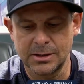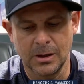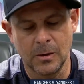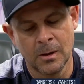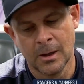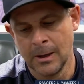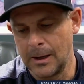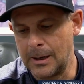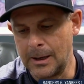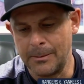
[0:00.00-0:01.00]
So
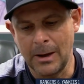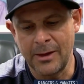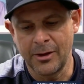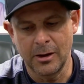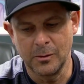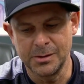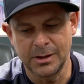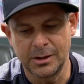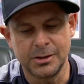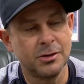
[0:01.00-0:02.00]
I thought it was a
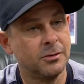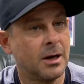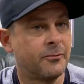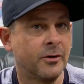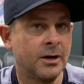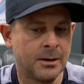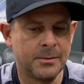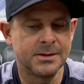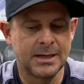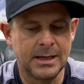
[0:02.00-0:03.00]
good tune-up for him
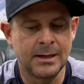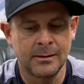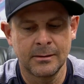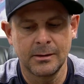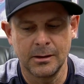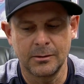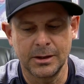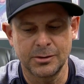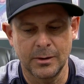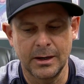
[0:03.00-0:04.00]
as he
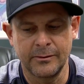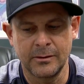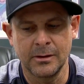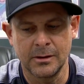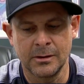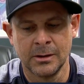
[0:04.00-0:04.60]
gets ready to